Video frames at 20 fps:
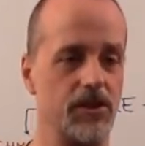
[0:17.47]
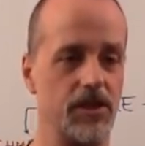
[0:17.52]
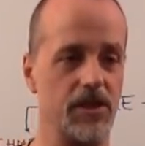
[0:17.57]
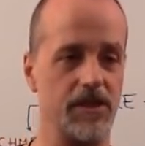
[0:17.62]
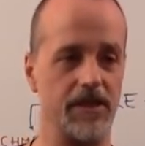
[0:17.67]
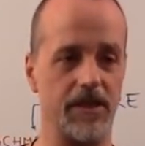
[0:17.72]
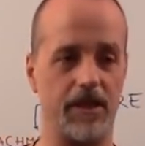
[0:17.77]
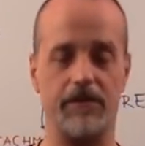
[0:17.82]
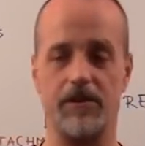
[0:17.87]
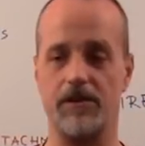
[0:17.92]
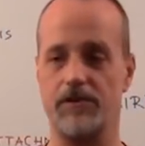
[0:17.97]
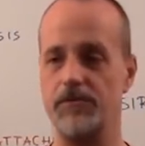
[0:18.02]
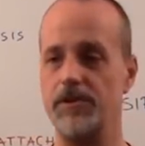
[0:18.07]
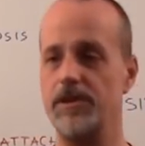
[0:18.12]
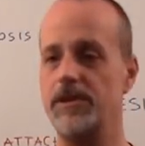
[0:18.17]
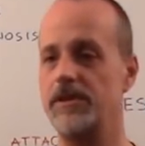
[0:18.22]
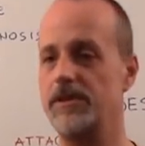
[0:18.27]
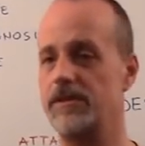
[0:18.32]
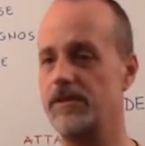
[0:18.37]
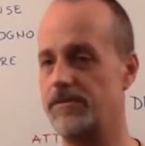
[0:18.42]
She's having
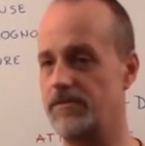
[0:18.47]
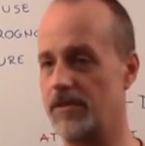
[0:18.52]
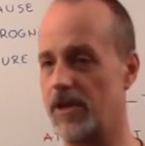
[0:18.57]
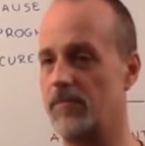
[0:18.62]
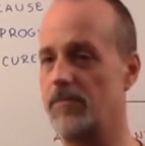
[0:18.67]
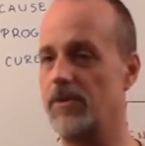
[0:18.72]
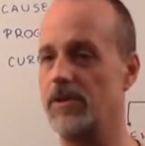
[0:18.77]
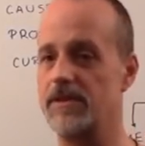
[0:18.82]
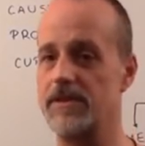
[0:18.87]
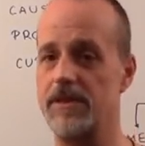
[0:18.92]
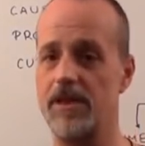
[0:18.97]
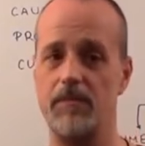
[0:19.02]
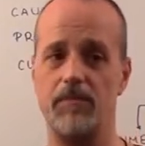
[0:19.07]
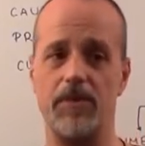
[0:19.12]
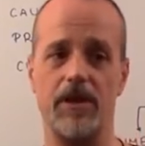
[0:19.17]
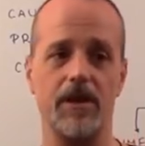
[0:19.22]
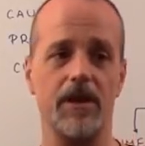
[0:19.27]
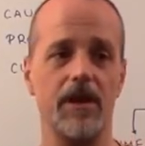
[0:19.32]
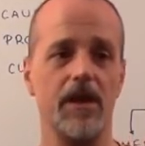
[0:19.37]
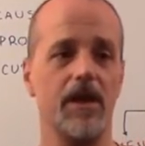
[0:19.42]
real trouble
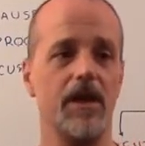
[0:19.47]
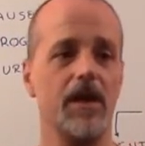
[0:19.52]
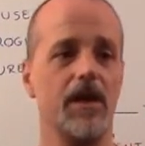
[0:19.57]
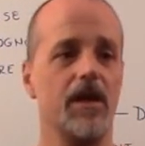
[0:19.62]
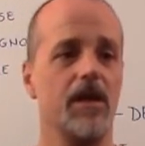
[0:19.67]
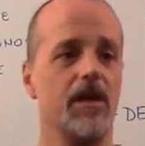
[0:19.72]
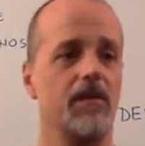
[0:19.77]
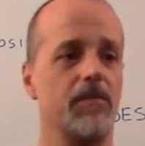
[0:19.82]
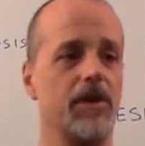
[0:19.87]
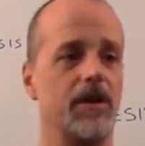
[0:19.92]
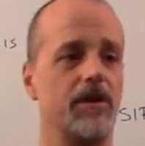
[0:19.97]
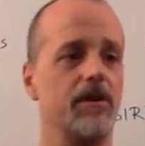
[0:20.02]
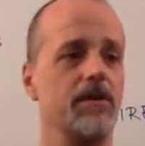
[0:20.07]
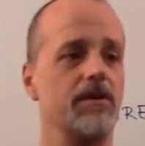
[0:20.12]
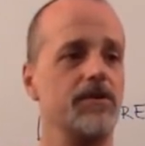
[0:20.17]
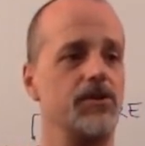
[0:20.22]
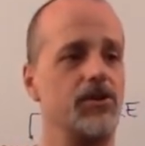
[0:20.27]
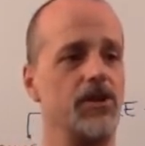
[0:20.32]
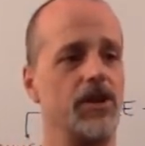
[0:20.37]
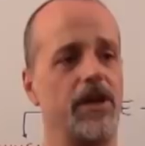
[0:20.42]
sleeping
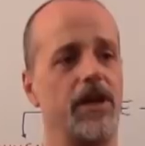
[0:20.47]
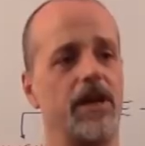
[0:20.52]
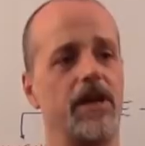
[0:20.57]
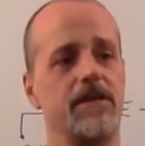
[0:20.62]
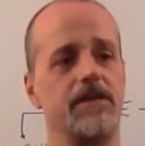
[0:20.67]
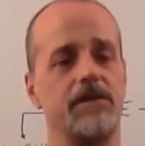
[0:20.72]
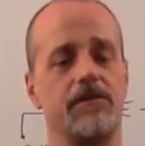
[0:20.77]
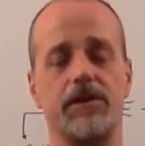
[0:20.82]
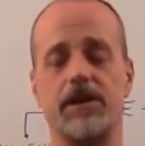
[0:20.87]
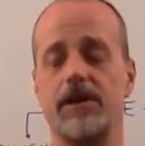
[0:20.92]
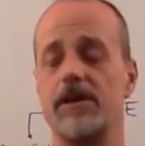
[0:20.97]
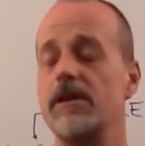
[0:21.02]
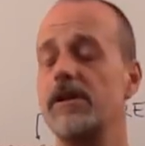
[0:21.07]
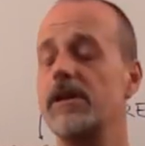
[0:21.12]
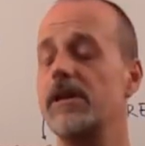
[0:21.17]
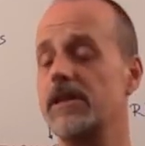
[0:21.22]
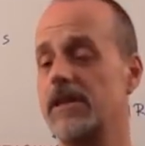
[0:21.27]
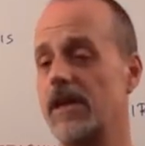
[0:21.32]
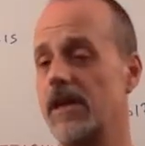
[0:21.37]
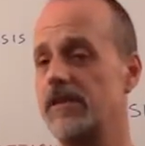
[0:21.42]
because she has a
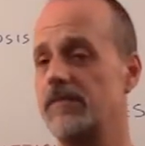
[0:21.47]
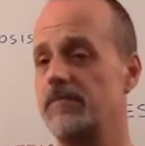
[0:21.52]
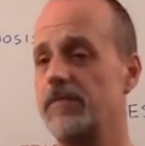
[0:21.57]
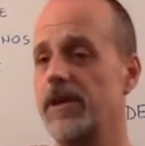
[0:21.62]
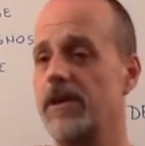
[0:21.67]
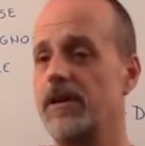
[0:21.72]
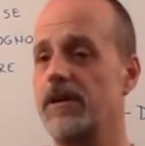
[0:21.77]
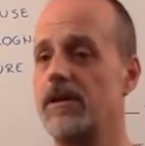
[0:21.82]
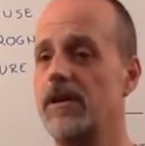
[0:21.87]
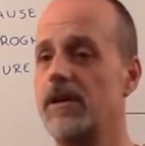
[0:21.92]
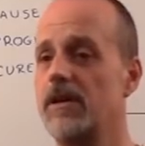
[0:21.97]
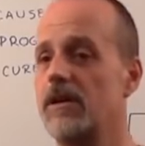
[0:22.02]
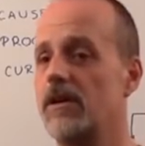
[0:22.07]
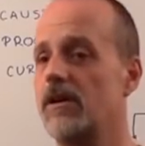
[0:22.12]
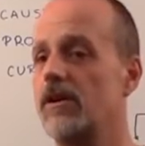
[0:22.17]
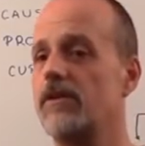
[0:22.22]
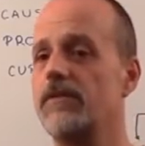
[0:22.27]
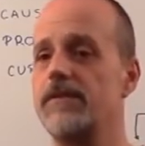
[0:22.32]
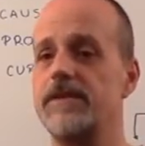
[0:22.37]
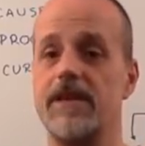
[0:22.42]
recurring nightmare
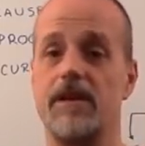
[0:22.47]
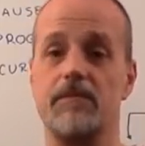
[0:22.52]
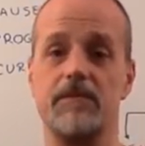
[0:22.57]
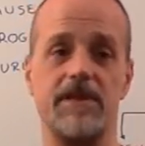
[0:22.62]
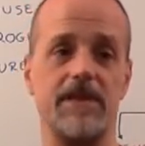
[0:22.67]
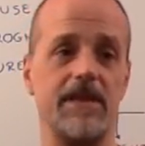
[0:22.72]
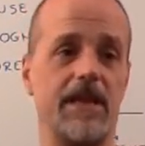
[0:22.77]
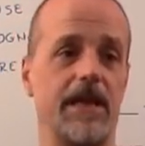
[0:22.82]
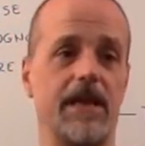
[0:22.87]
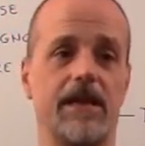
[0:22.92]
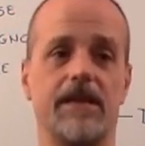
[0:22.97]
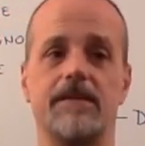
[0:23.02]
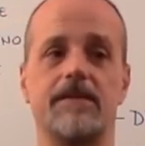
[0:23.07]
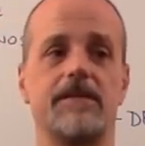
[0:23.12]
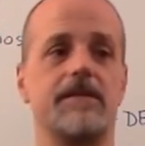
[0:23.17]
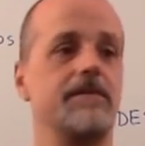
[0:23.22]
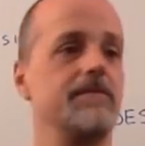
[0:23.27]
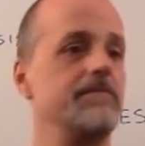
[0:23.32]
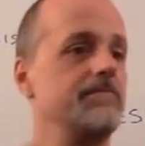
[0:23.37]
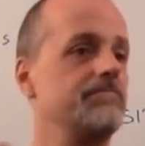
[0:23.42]
of some
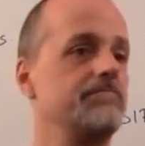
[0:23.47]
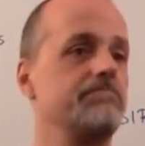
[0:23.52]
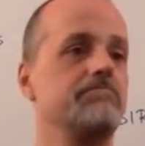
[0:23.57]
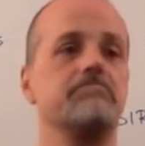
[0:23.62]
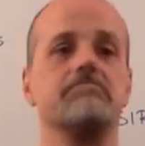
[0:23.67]
snakes